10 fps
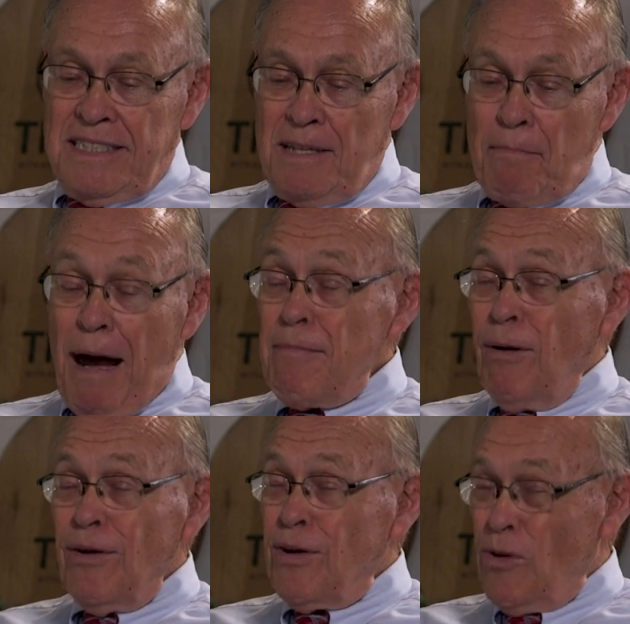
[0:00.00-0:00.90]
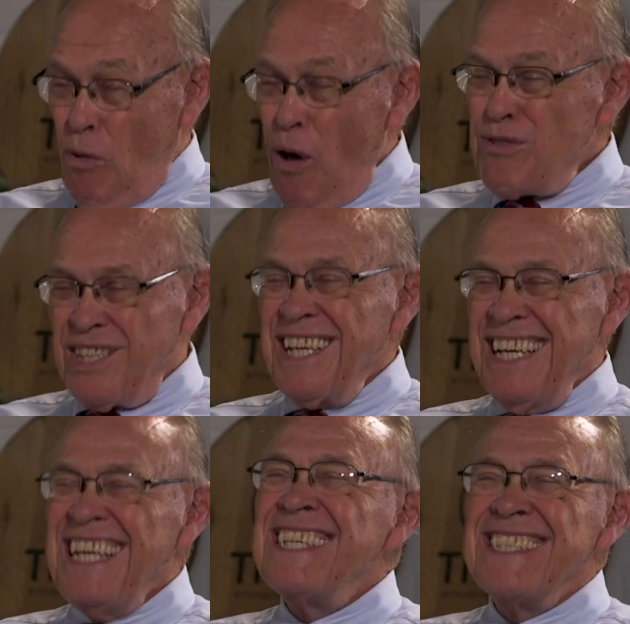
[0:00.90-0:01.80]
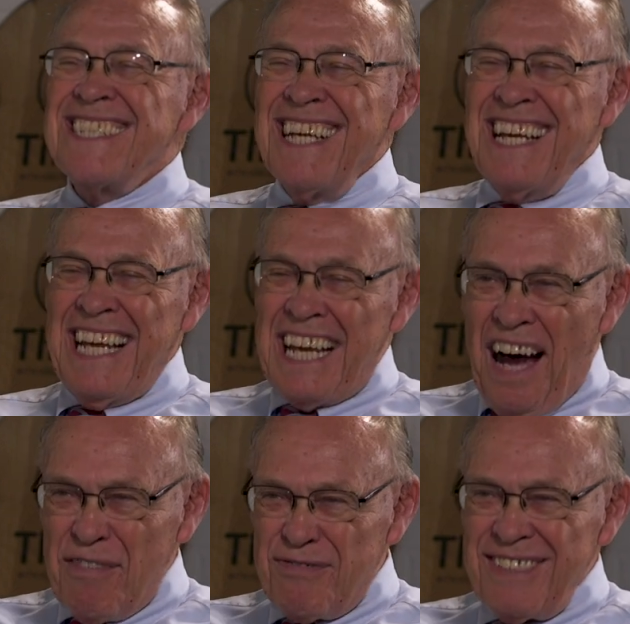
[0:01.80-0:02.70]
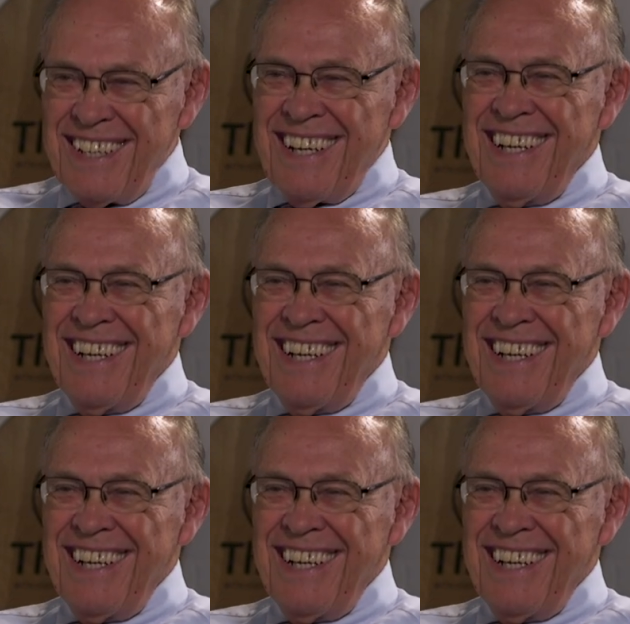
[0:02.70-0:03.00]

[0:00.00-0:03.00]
the Bible, quote, is enough,